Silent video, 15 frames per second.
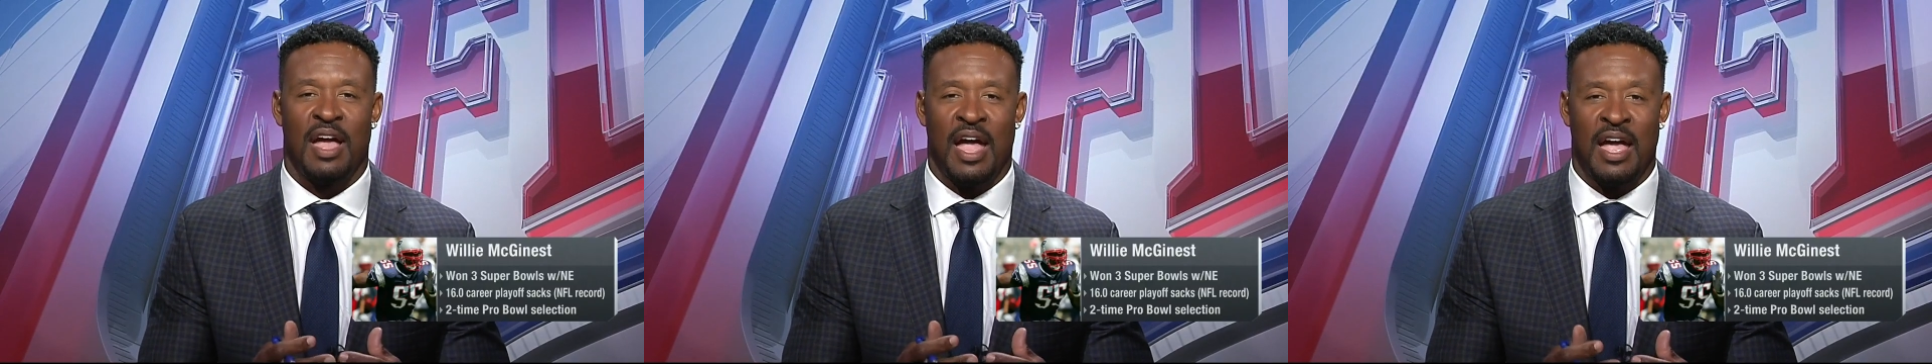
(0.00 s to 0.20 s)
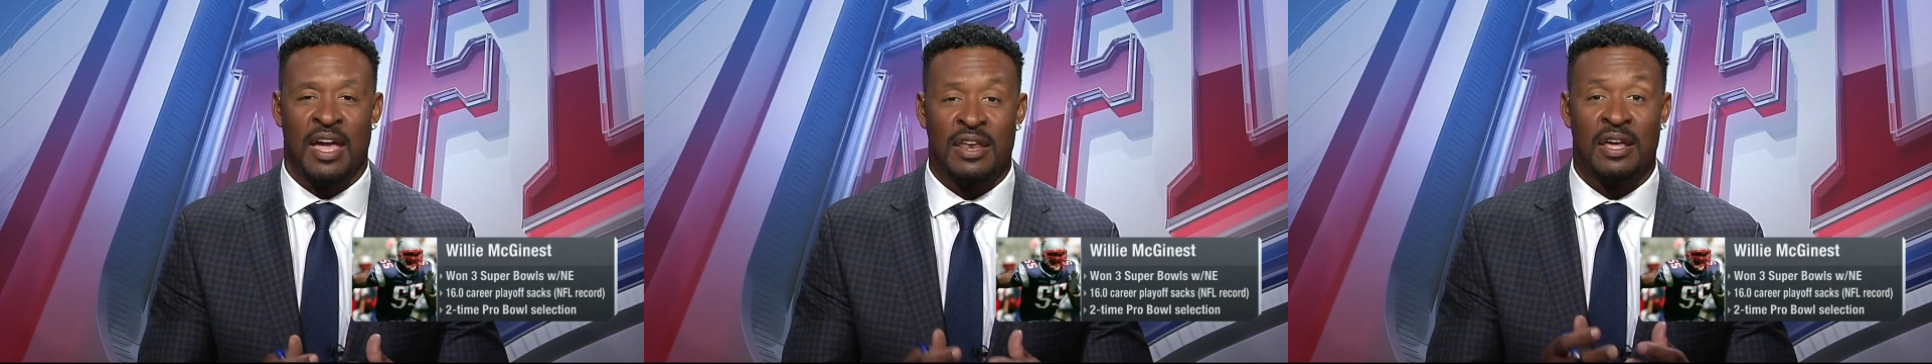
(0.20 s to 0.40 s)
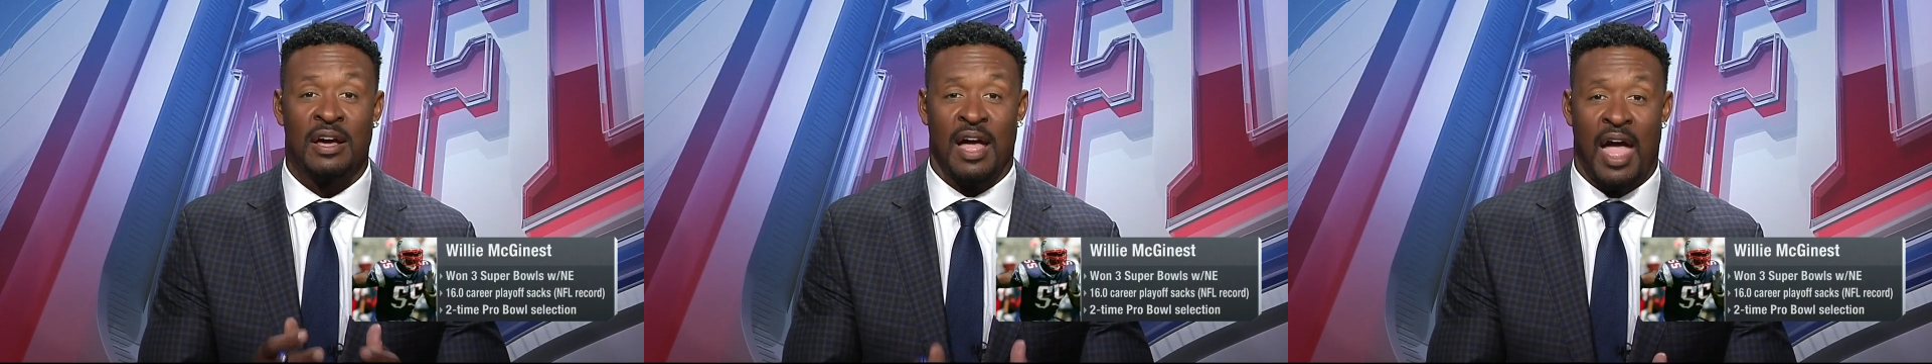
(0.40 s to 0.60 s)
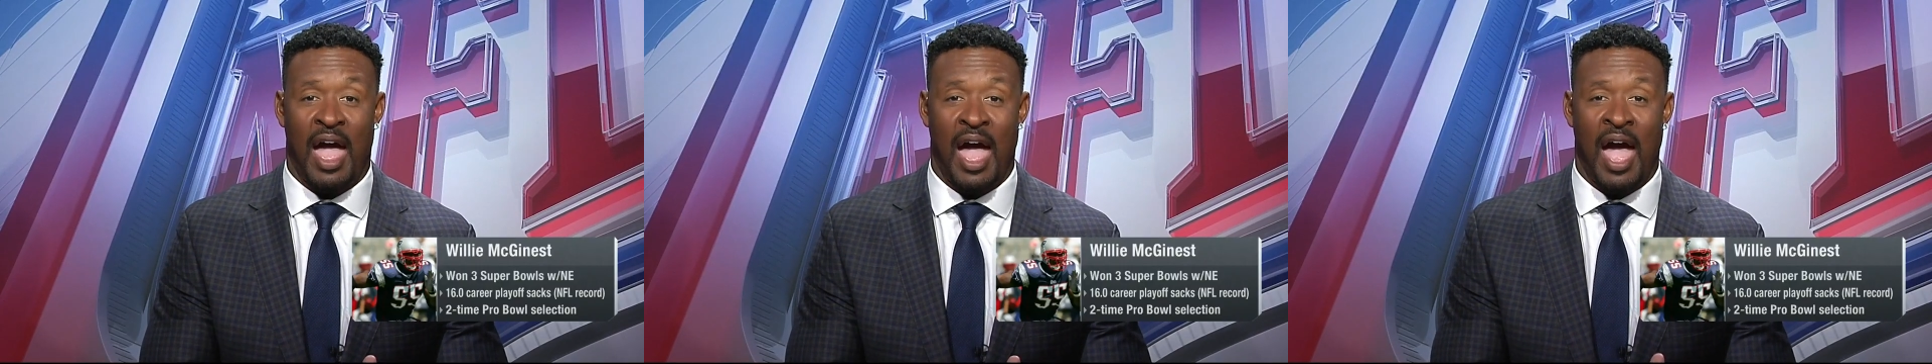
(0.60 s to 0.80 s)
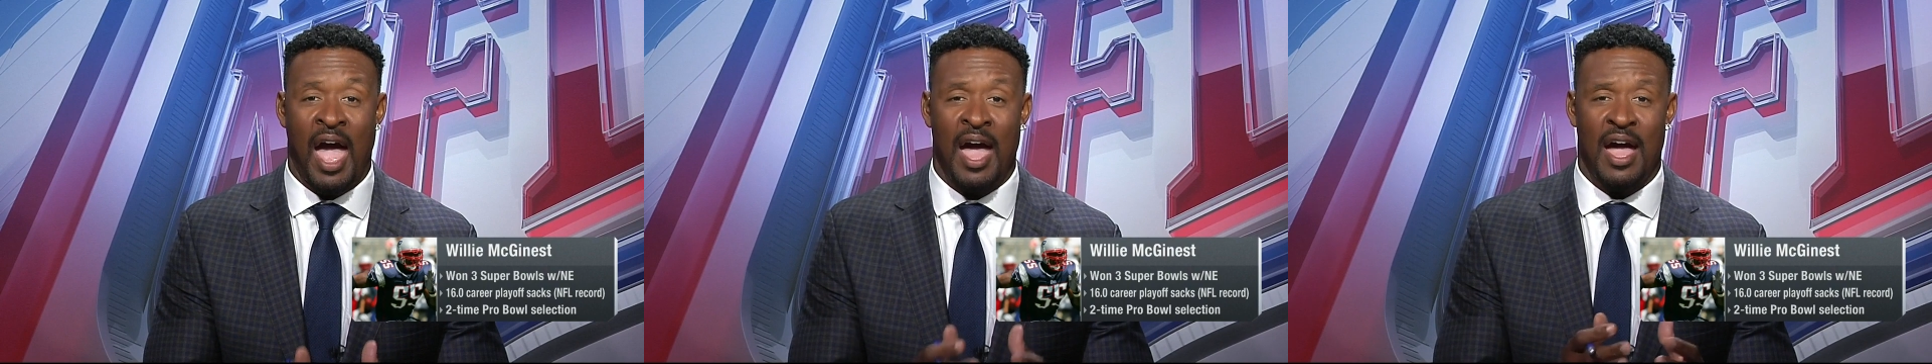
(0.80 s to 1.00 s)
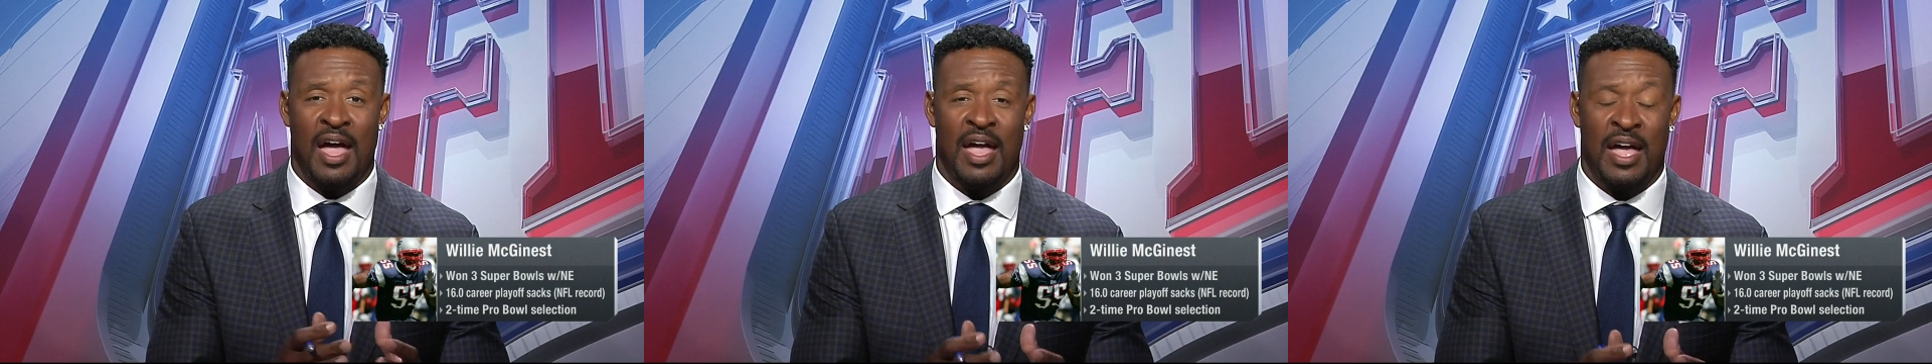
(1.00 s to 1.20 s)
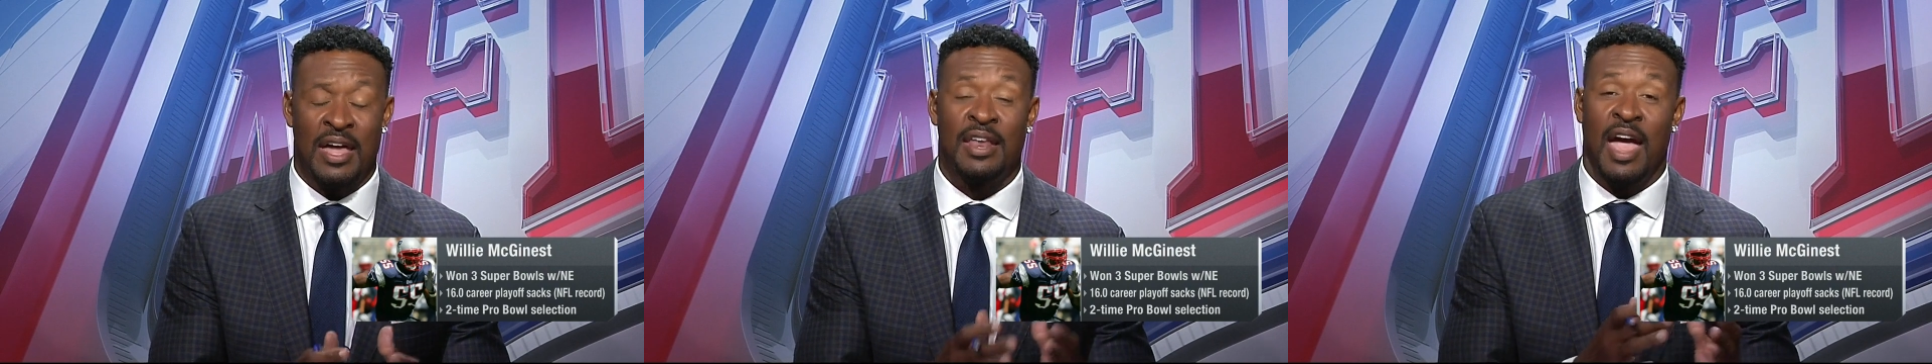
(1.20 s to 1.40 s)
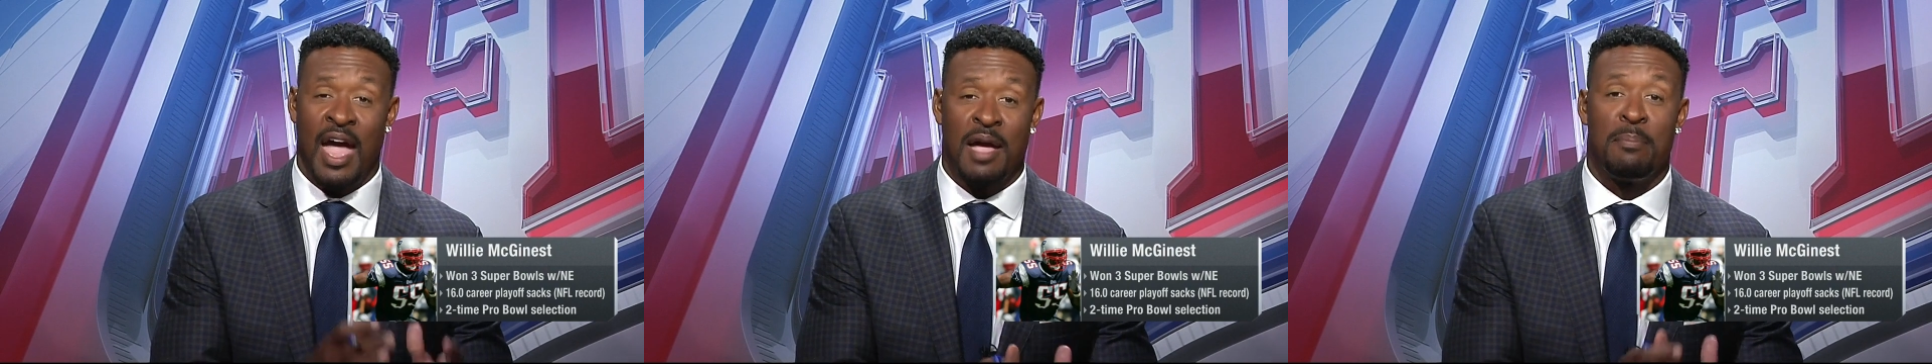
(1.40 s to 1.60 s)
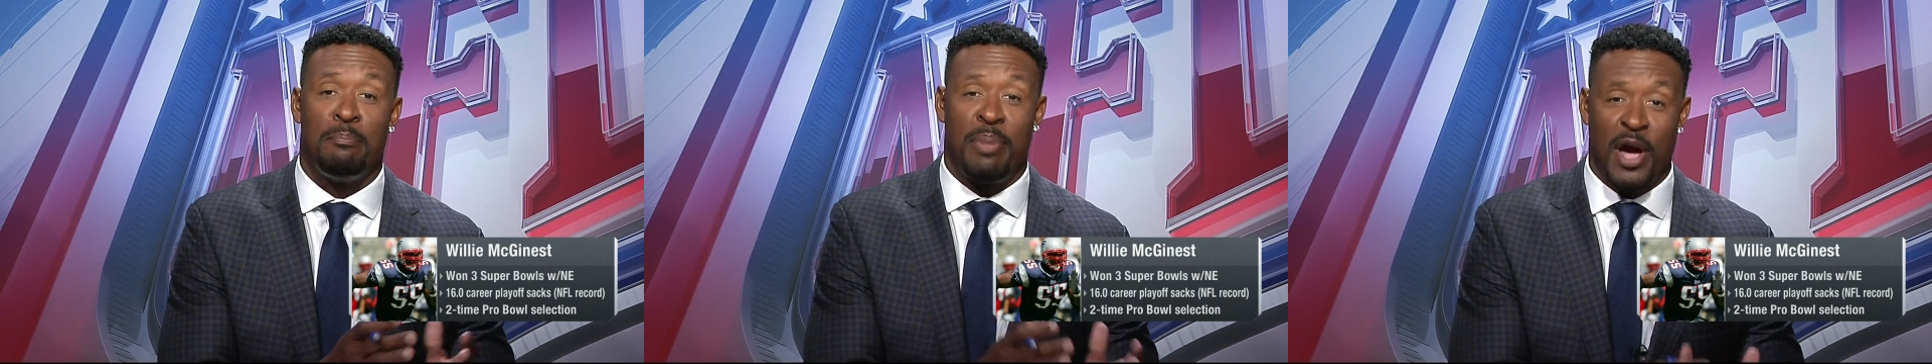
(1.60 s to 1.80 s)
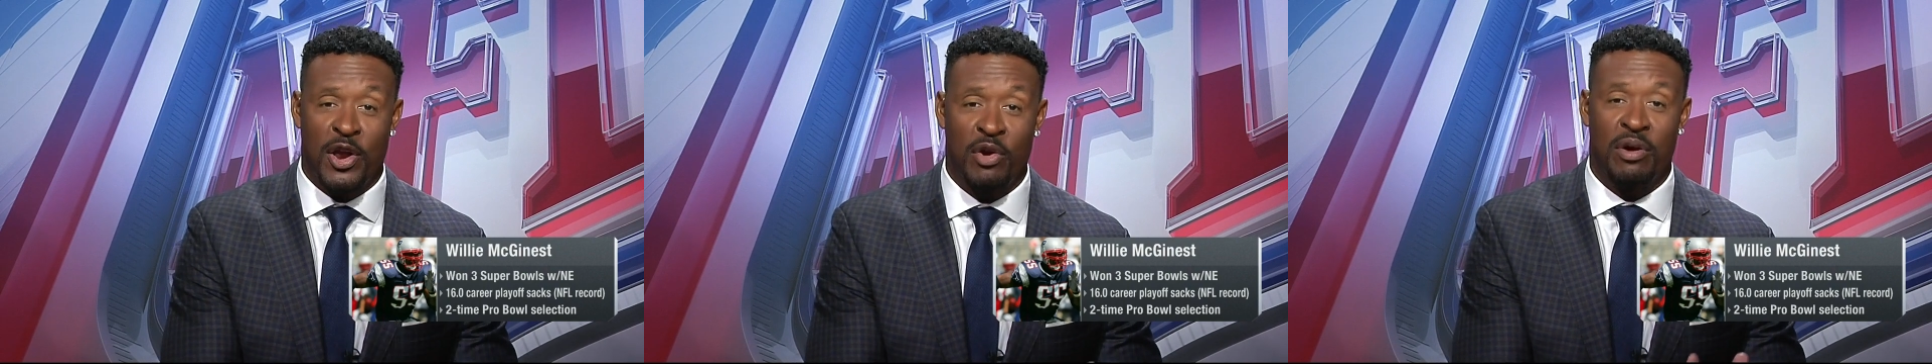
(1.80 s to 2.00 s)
a better